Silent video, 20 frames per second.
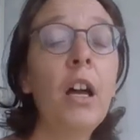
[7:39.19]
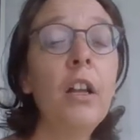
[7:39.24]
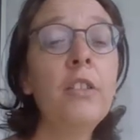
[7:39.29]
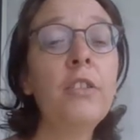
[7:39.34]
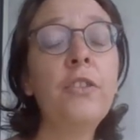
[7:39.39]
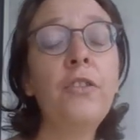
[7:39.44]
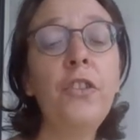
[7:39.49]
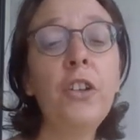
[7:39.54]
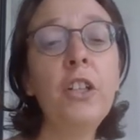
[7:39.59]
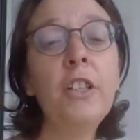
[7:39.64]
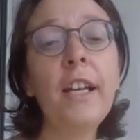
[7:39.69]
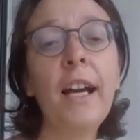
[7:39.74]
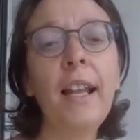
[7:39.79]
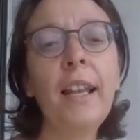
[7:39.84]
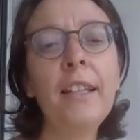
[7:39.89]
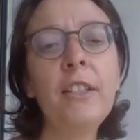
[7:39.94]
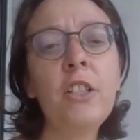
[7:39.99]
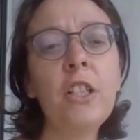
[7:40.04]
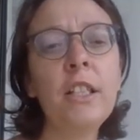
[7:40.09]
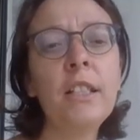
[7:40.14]
food
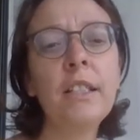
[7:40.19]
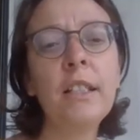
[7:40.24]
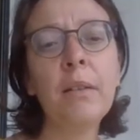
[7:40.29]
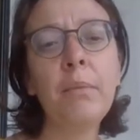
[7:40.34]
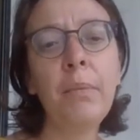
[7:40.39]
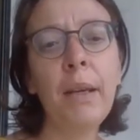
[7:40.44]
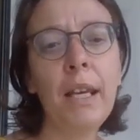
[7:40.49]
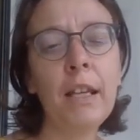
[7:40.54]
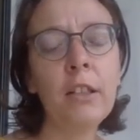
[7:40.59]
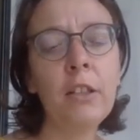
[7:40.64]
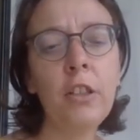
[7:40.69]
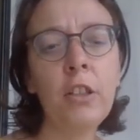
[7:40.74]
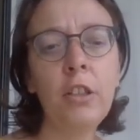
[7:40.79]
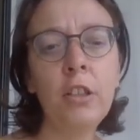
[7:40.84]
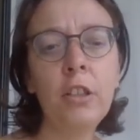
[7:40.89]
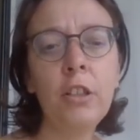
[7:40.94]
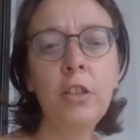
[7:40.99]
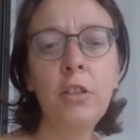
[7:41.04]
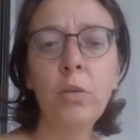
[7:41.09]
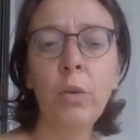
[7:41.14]
allergies can be a
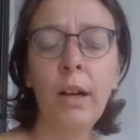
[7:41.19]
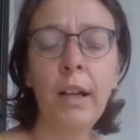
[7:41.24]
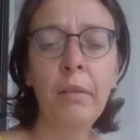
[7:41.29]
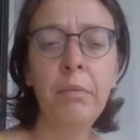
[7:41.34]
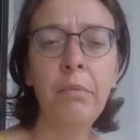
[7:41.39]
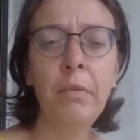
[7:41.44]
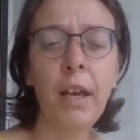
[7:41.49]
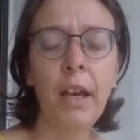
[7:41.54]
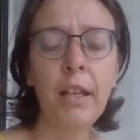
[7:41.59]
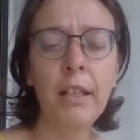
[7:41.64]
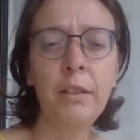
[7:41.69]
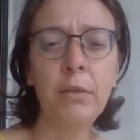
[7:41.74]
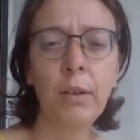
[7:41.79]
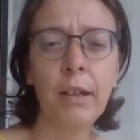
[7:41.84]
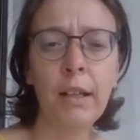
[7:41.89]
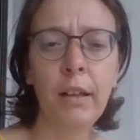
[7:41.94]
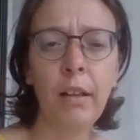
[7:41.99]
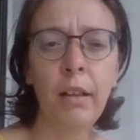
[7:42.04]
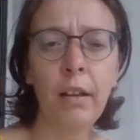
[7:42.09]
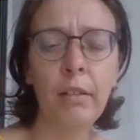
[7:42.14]
huge one as
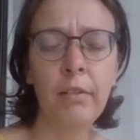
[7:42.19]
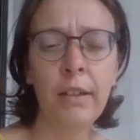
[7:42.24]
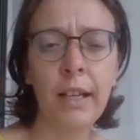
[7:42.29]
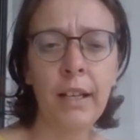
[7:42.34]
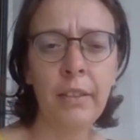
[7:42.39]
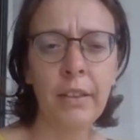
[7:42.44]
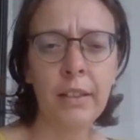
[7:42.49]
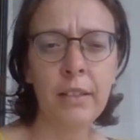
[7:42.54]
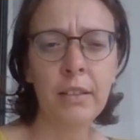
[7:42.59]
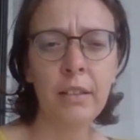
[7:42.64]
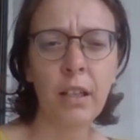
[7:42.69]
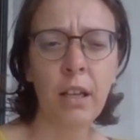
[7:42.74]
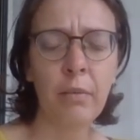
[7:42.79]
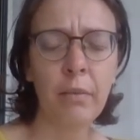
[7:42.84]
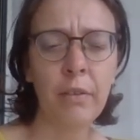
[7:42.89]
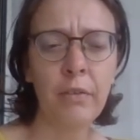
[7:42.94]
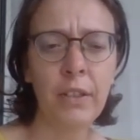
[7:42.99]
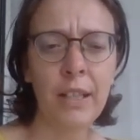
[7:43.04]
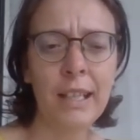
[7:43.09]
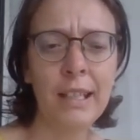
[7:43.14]
well around this
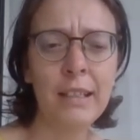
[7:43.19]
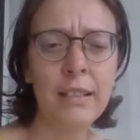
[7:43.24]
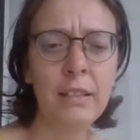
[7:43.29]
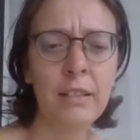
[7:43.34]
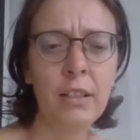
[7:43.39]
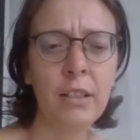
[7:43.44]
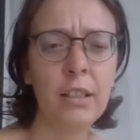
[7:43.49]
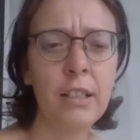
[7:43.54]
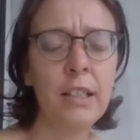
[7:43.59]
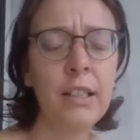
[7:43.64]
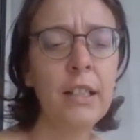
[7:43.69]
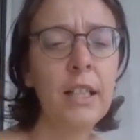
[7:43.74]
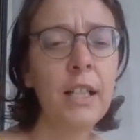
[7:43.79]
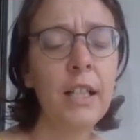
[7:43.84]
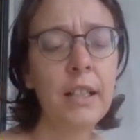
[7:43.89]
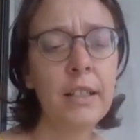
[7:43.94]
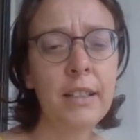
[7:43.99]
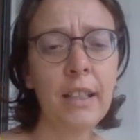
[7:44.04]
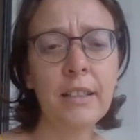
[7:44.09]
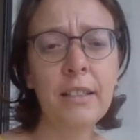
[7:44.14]
time of year, so it
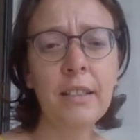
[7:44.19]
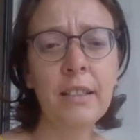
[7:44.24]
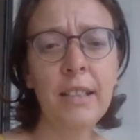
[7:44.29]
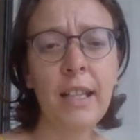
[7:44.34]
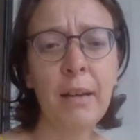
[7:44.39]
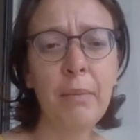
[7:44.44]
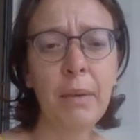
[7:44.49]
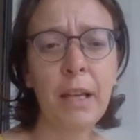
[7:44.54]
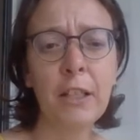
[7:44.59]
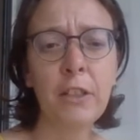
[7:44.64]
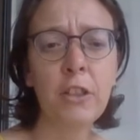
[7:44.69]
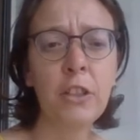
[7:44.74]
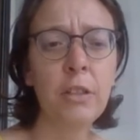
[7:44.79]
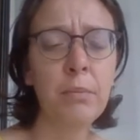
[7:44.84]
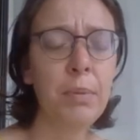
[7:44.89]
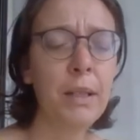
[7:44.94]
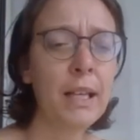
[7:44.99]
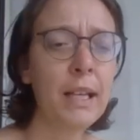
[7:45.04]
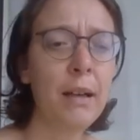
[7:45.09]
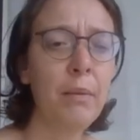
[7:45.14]
doesn't take much to
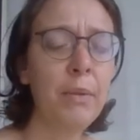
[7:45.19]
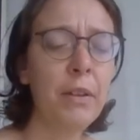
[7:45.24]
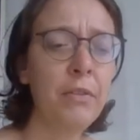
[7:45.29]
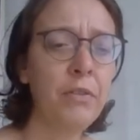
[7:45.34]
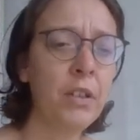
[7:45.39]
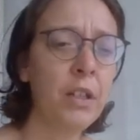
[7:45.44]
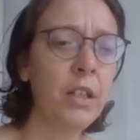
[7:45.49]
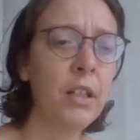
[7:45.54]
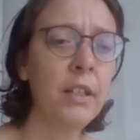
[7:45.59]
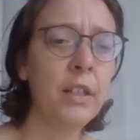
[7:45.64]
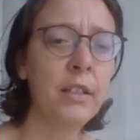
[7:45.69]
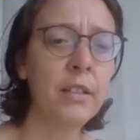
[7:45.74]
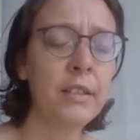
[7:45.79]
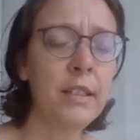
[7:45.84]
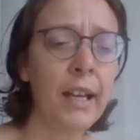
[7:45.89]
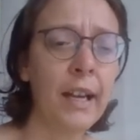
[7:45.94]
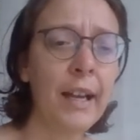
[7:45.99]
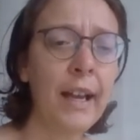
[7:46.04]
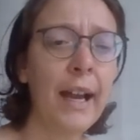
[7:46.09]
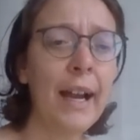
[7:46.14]
pick up the phone and
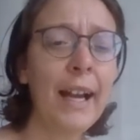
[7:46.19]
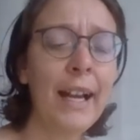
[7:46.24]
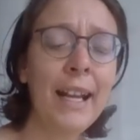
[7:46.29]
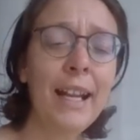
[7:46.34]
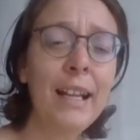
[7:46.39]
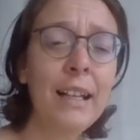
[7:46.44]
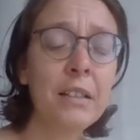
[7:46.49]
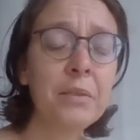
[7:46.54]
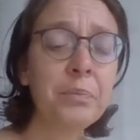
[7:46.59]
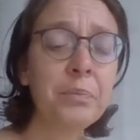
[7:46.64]
say, hey,